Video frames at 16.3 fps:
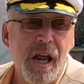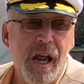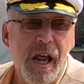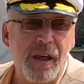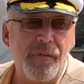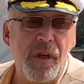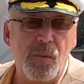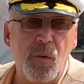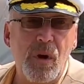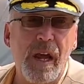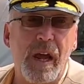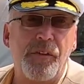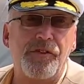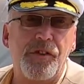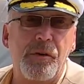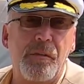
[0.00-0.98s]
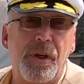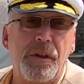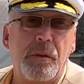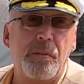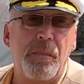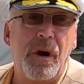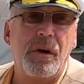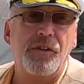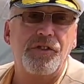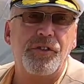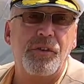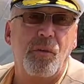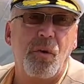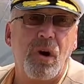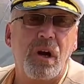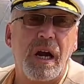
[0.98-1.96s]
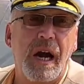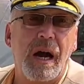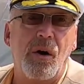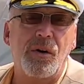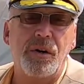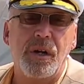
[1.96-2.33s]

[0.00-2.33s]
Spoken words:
And then we had some other bugs to work out.